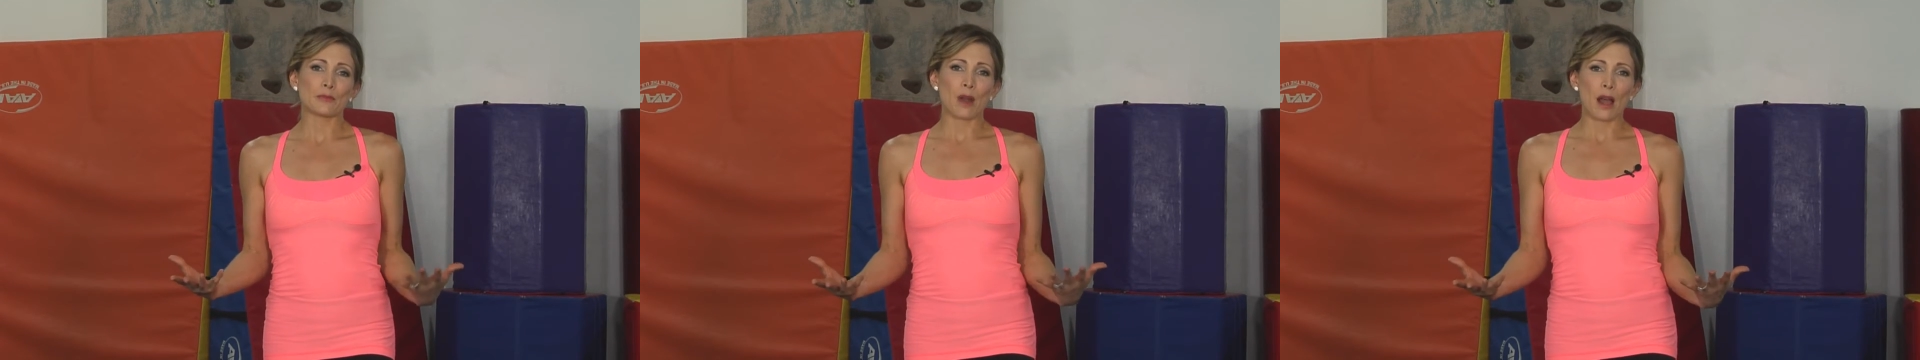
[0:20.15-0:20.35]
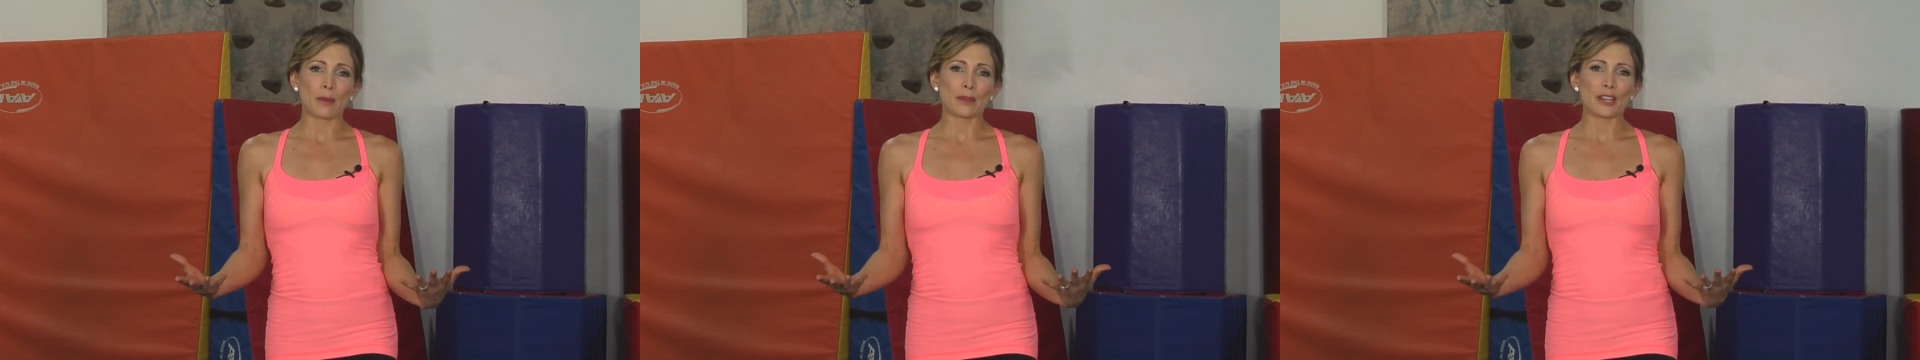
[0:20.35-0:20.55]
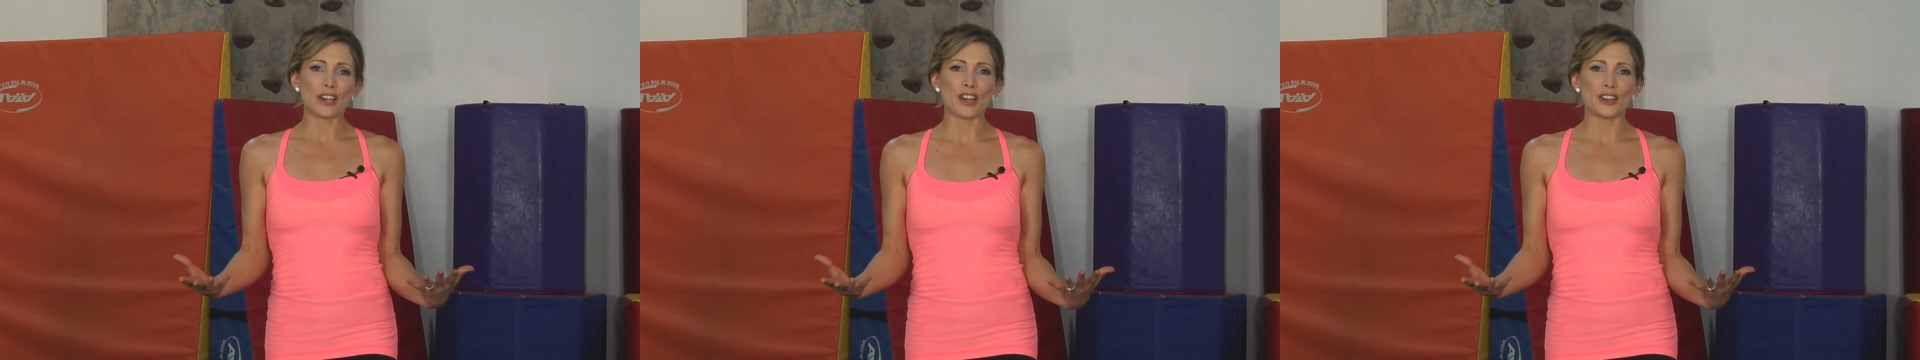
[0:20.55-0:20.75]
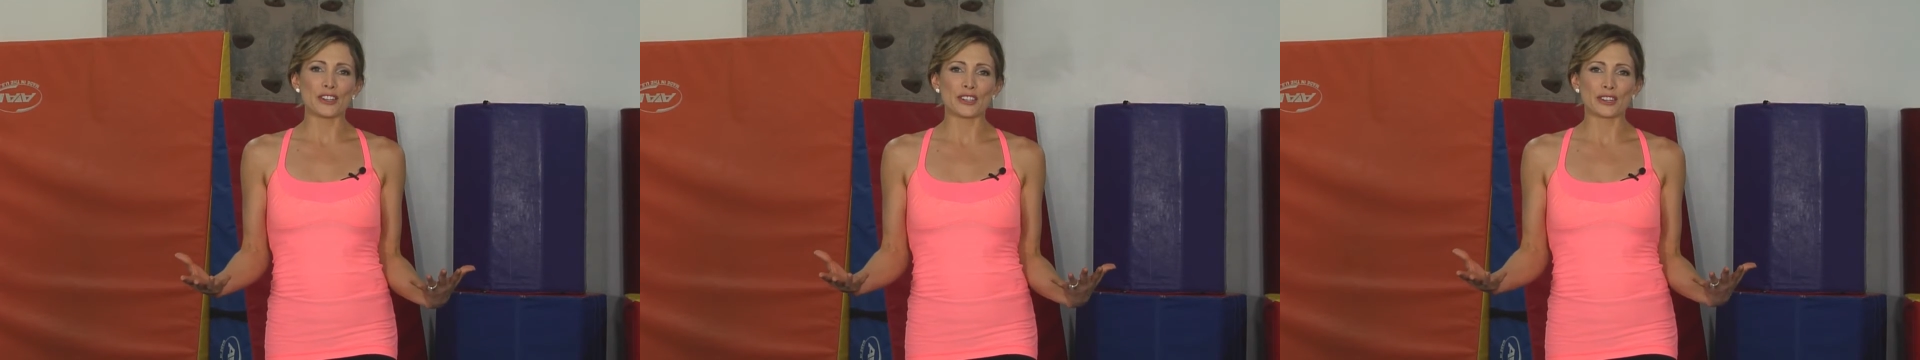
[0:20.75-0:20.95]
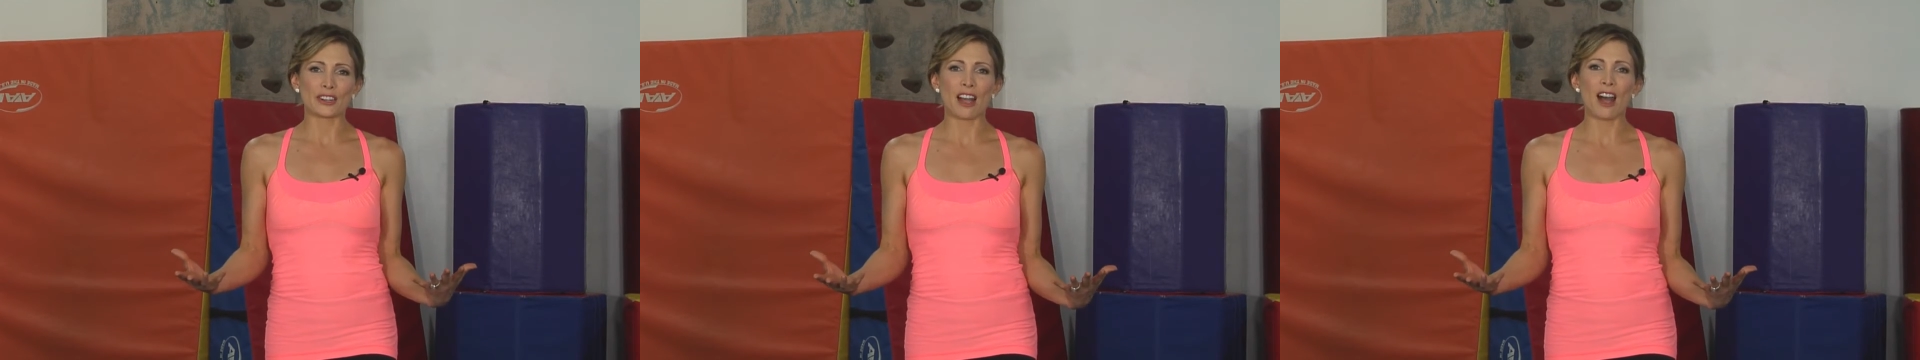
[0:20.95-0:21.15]
probably heard
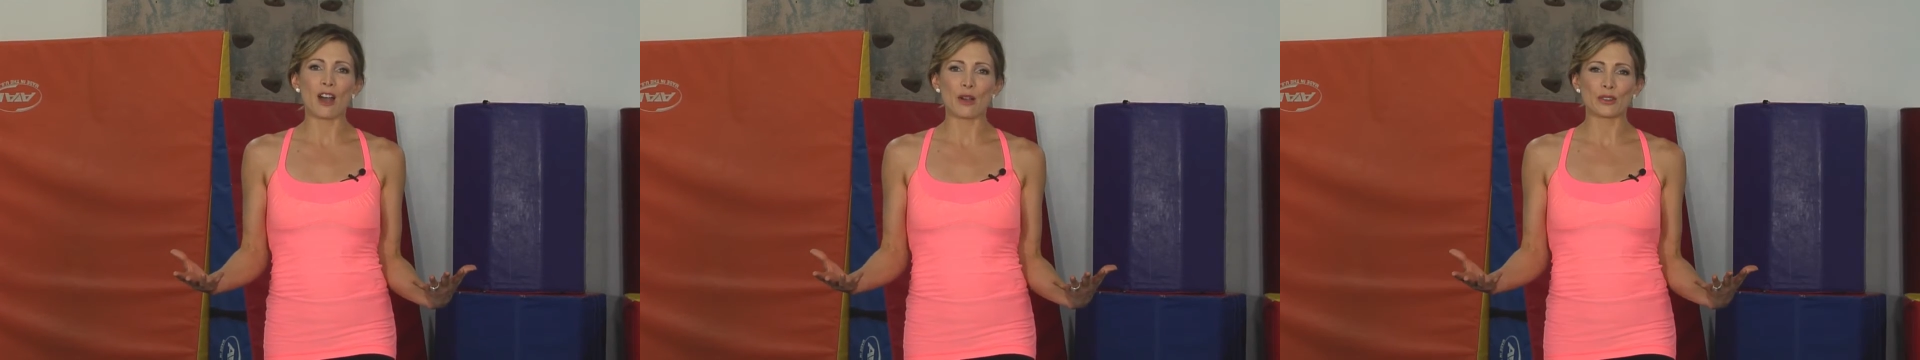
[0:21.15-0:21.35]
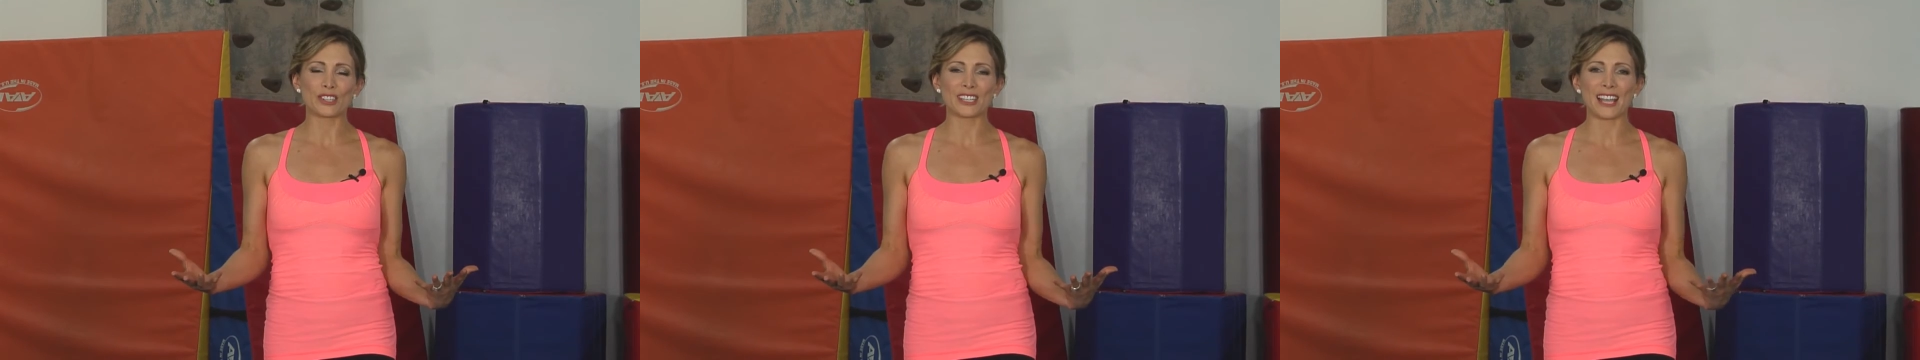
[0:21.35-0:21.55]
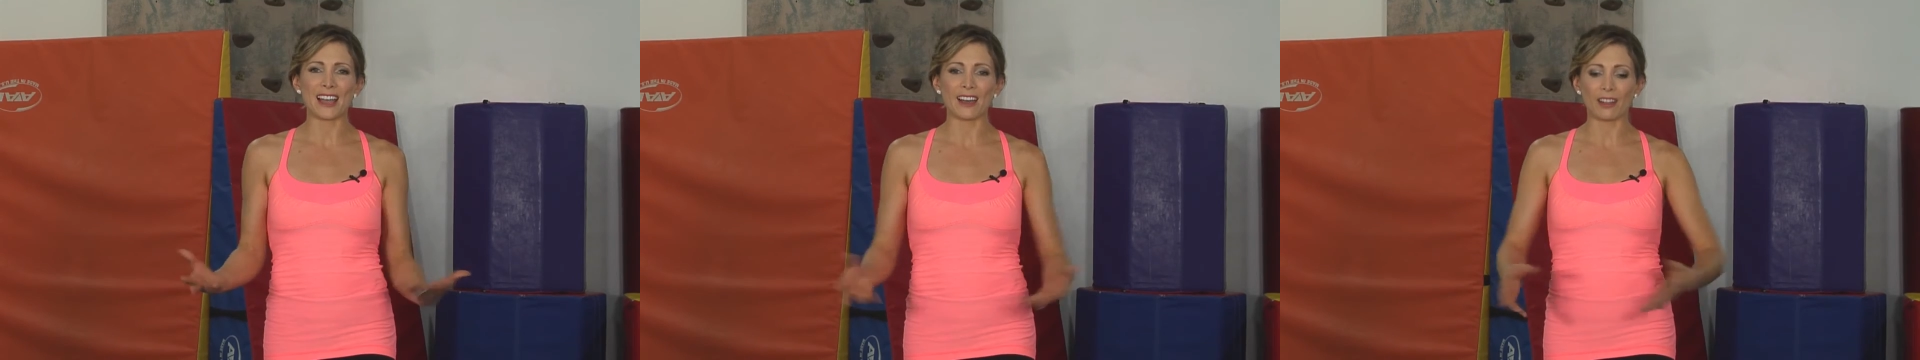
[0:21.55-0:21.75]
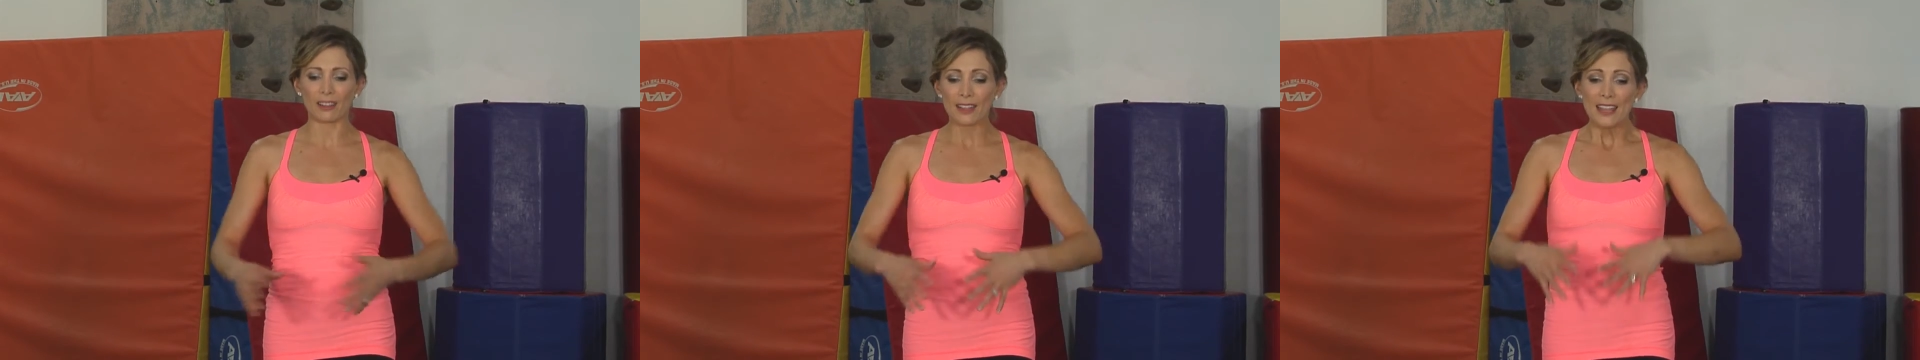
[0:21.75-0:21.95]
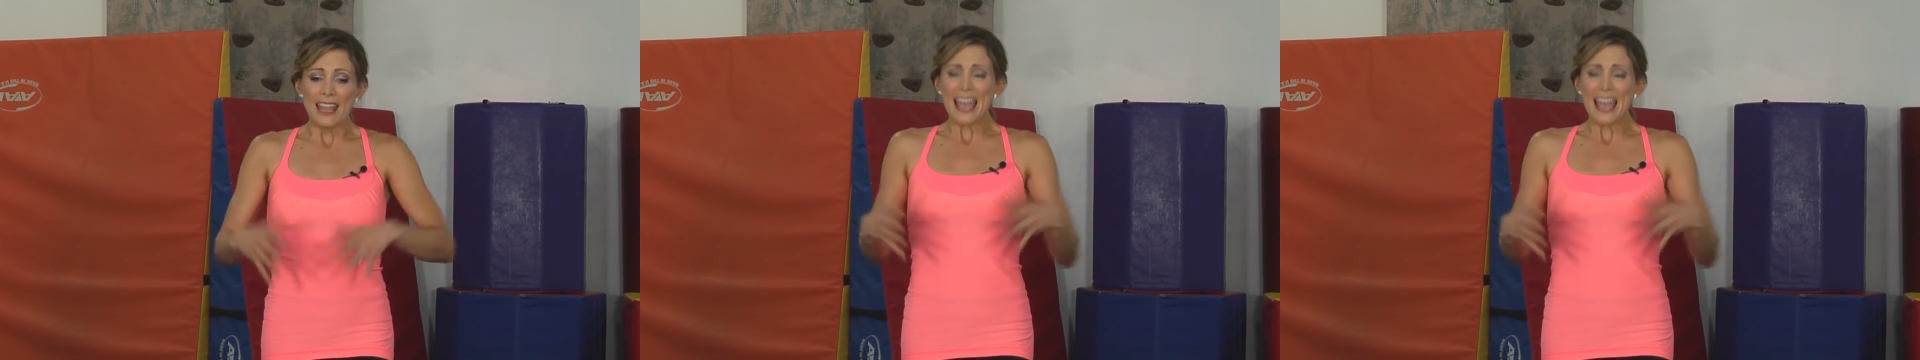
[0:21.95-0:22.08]
your coach yell,